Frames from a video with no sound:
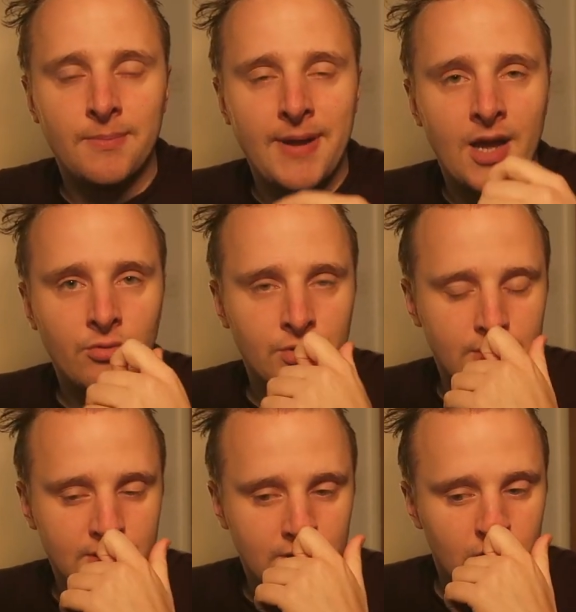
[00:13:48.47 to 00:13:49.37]

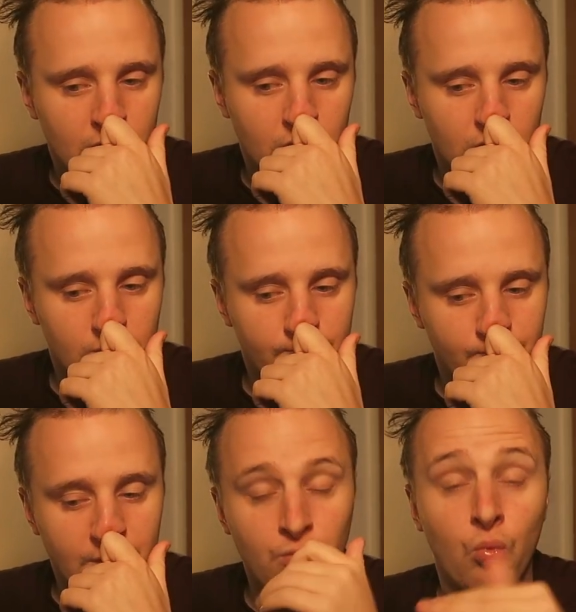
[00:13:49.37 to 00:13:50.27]
parents and
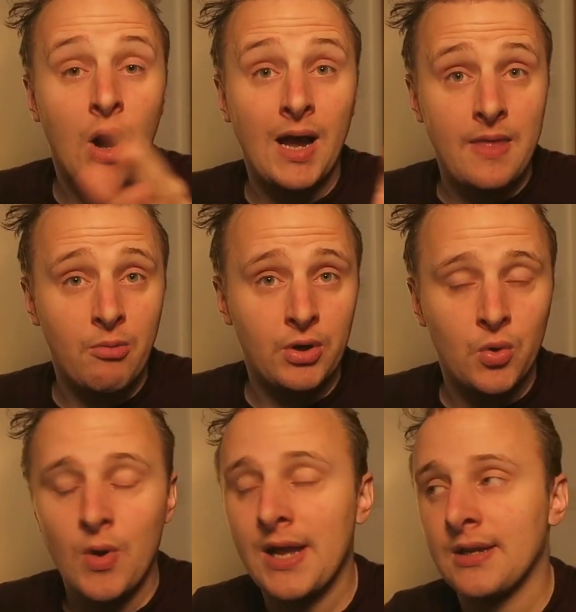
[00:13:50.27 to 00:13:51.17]
why they
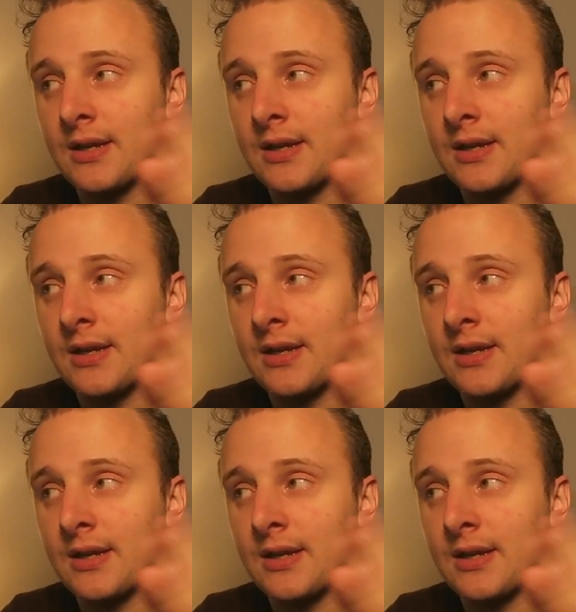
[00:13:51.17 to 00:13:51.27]
went away.